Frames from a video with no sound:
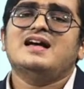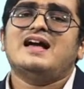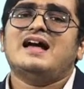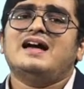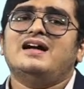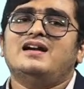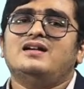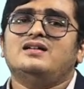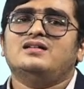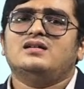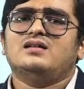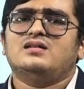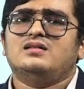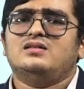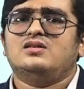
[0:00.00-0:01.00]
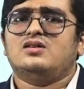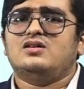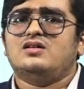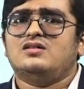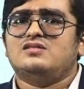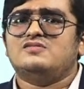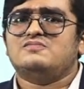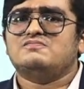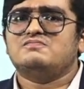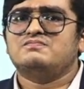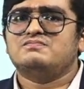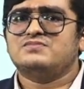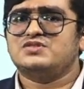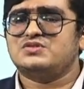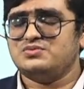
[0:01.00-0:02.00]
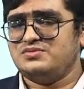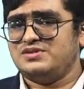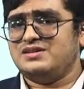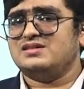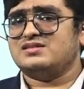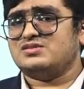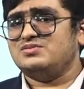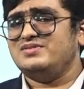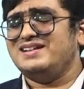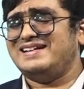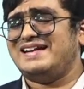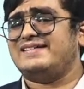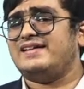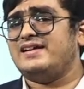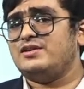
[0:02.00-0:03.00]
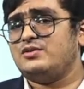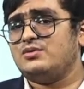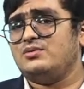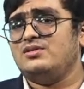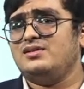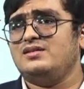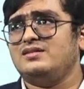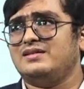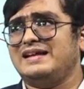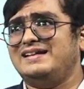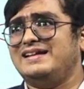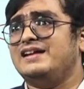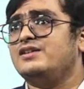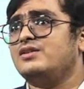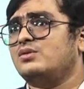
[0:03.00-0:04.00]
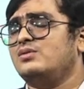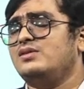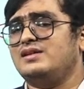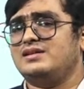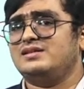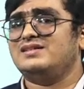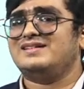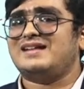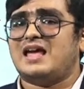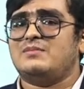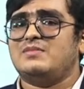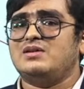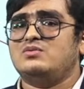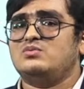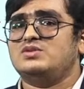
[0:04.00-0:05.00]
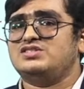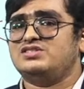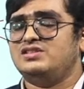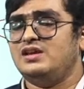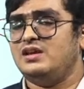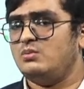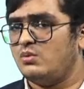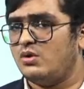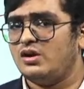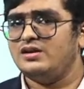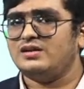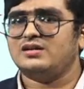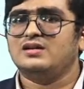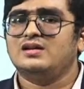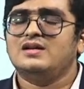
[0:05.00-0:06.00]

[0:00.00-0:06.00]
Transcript: and a student get enrolled in the timing which they want,